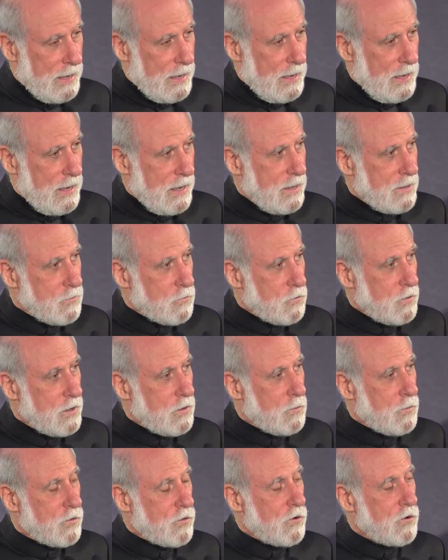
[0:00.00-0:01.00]
And we
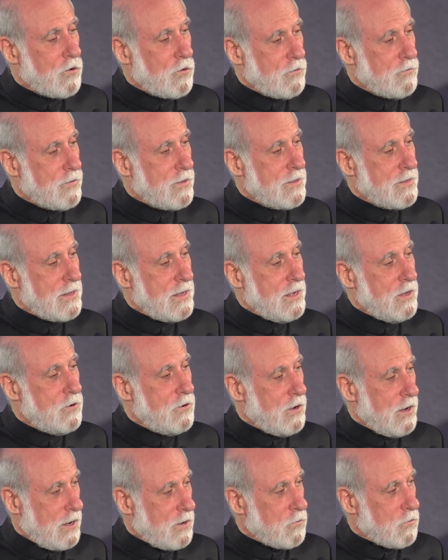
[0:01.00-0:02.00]
observed that the
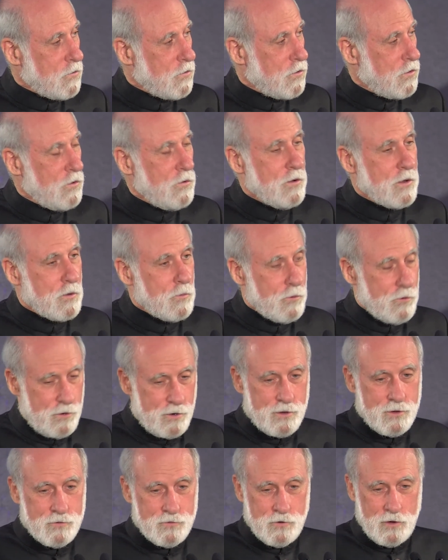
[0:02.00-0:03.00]
internet was doing a pretty
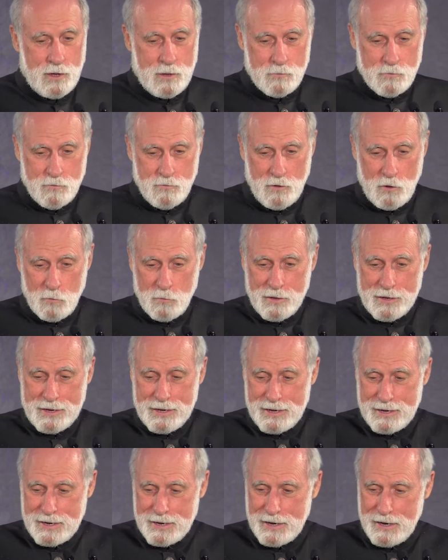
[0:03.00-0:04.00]
good job of helping
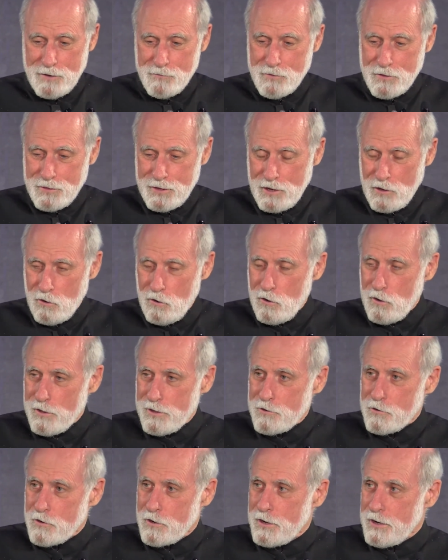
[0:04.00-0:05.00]
getting everything all
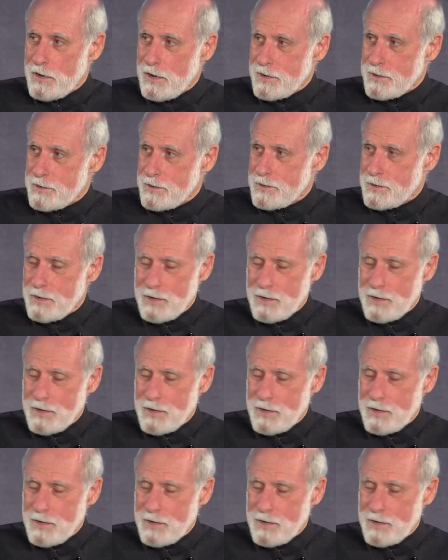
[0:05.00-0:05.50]
interconnected,